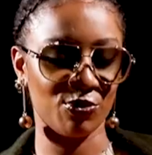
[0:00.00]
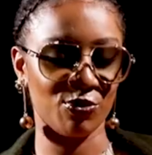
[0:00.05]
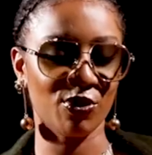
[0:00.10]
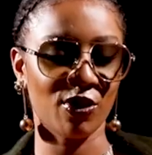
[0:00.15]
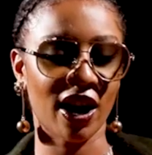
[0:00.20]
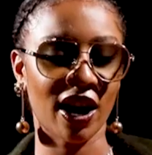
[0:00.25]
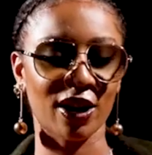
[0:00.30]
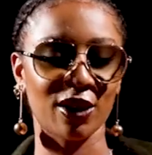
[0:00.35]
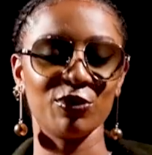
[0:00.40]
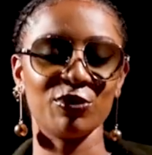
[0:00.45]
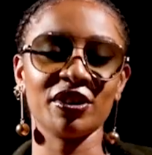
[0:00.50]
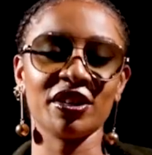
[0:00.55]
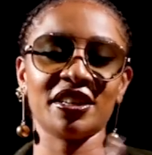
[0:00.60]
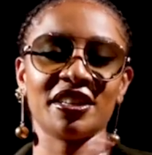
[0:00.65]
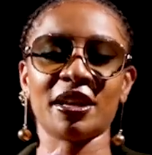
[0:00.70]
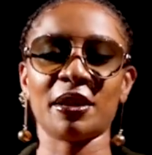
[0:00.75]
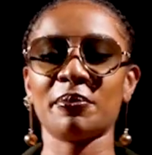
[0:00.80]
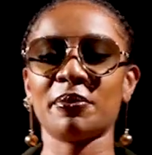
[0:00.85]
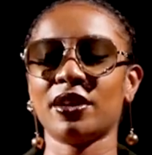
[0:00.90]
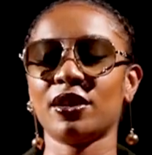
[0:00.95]
who can look
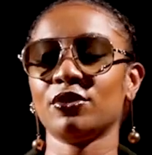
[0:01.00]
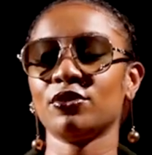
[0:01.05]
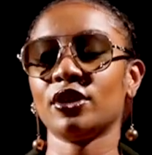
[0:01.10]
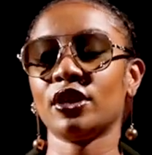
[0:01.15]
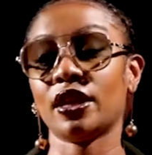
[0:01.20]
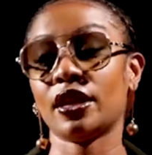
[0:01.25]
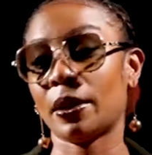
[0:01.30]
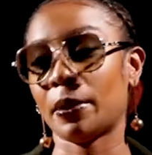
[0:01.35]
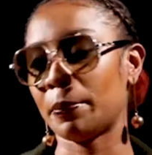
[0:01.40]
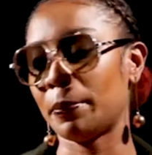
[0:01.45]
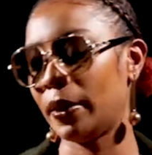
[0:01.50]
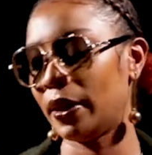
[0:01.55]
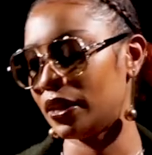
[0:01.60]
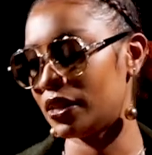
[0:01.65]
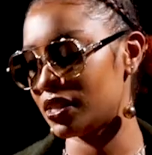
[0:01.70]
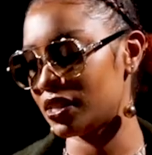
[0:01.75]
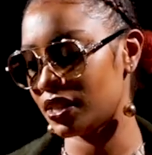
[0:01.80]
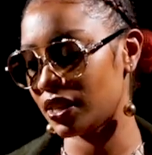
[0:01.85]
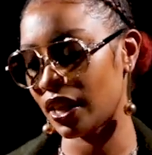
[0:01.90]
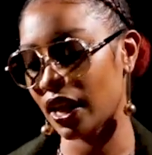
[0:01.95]
it up,
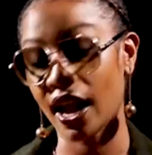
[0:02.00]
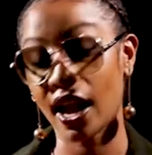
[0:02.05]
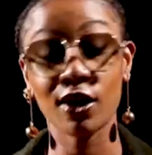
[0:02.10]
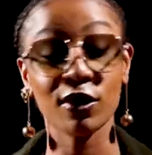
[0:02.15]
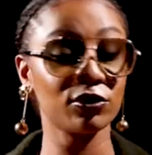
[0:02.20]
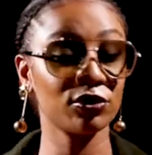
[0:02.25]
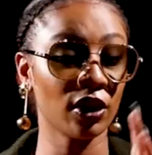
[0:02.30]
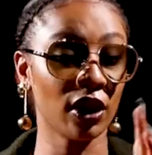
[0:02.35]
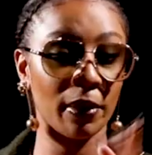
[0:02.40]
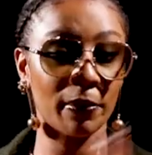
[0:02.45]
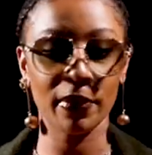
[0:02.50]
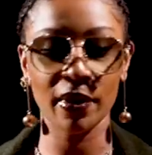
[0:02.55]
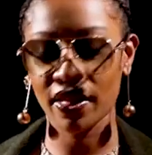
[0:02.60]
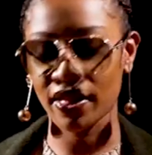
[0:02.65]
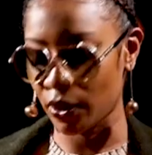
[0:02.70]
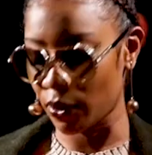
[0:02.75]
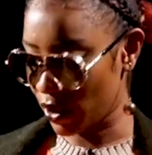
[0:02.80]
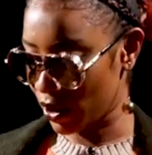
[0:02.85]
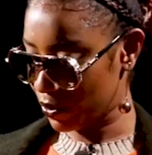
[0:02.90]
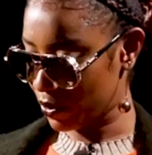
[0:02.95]
but yeah, I'll talk about
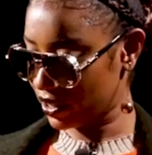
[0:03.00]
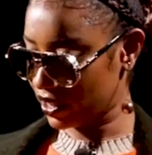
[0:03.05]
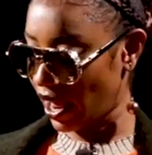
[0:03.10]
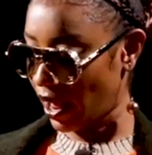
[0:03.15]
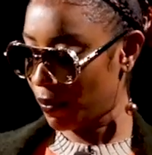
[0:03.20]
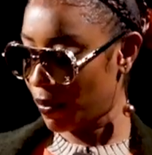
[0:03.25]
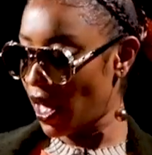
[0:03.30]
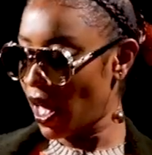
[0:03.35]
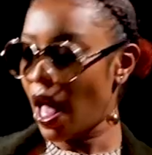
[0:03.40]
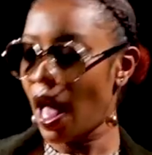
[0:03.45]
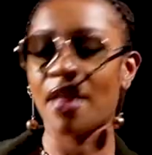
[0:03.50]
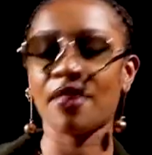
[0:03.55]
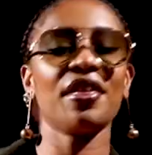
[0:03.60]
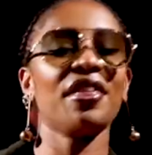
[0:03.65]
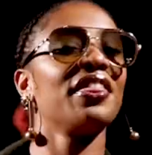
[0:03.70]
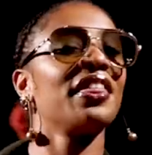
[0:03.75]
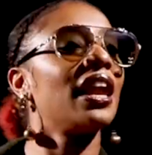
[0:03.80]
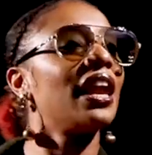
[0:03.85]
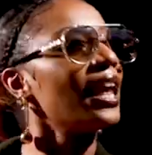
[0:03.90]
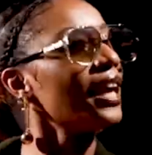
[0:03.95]
that one with time. And
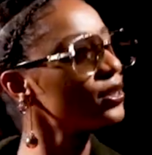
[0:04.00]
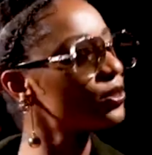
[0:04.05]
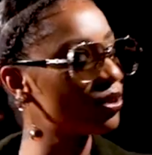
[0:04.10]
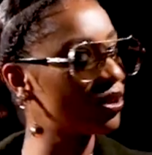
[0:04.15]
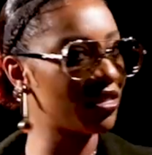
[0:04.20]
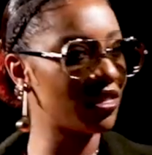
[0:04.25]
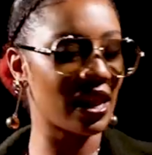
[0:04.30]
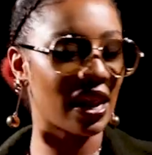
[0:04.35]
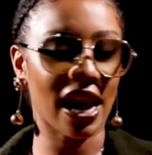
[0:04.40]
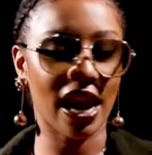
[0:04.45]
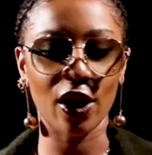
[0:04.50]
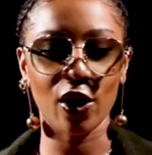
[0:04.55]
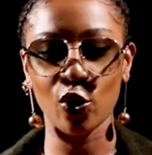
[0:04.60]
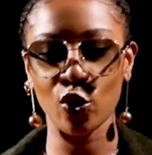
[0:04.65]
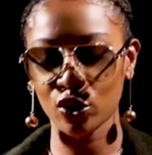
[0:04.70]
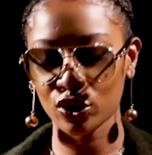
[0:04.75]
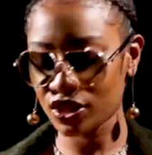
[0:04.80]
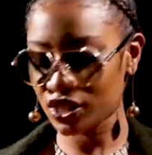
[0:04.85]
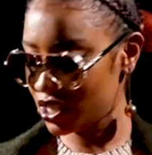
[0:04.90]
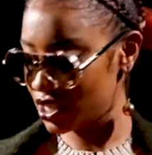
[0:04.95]
then the last one that I
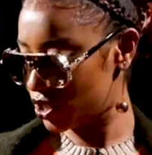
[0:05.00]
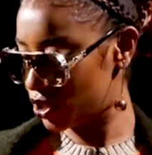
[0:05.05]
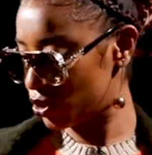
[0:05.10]
got, this